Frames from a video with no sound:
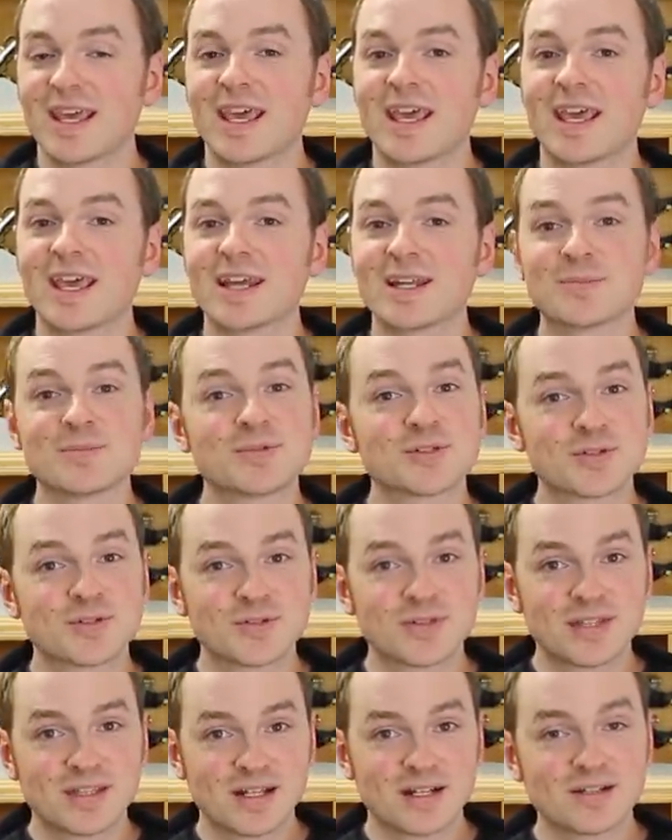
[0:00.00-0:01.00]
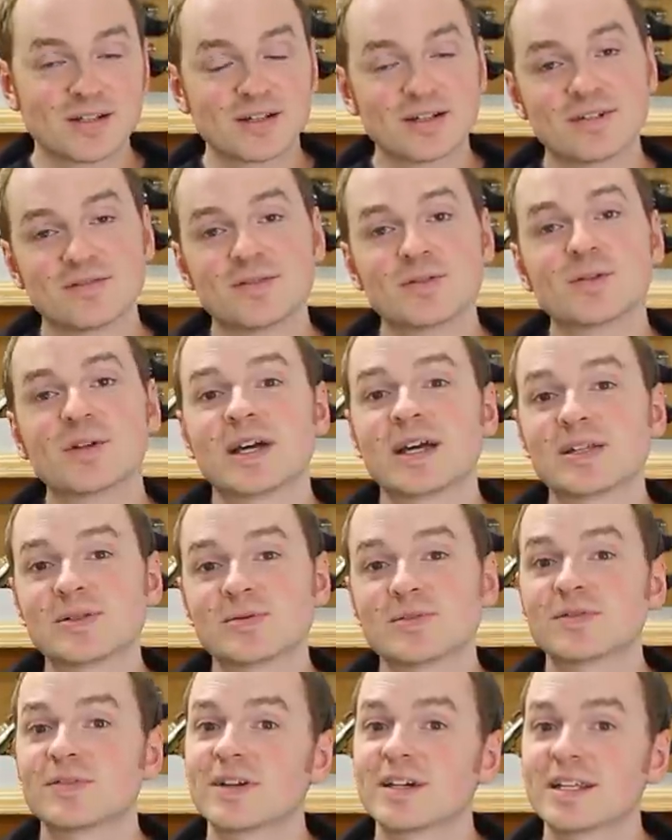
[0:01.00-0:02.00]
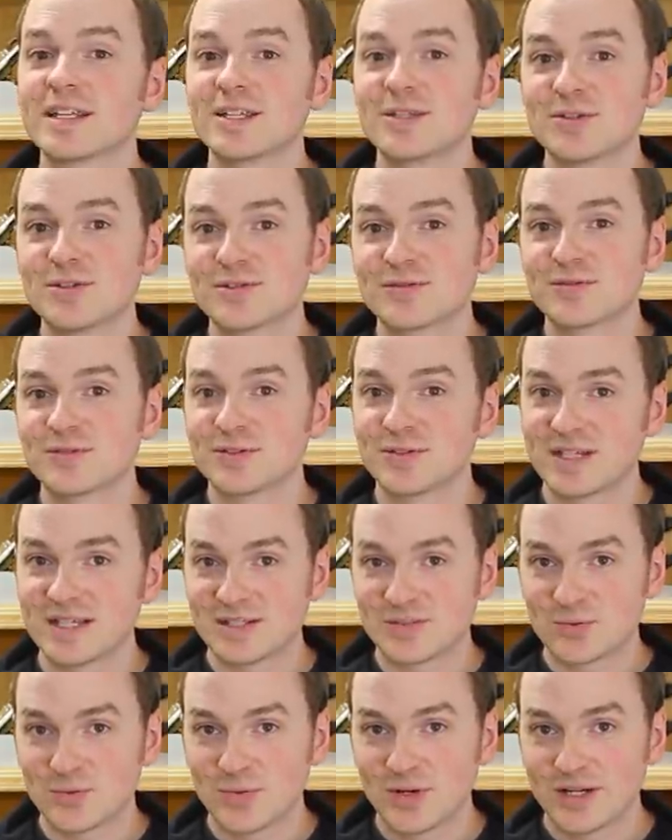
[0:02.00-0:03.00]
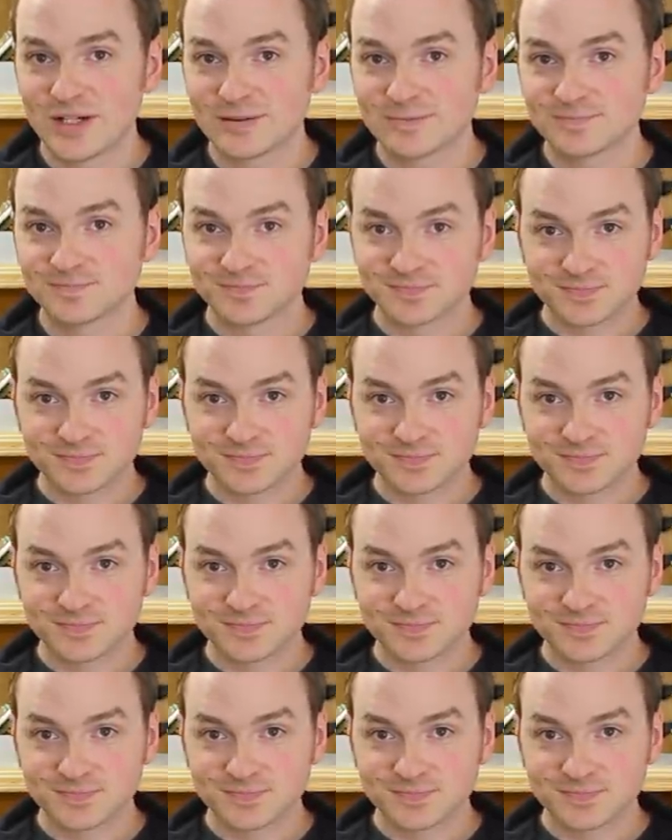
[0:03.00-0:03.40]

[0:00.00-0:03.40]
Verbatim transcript: and I'm sure that a lot of you guys will find it useful as well.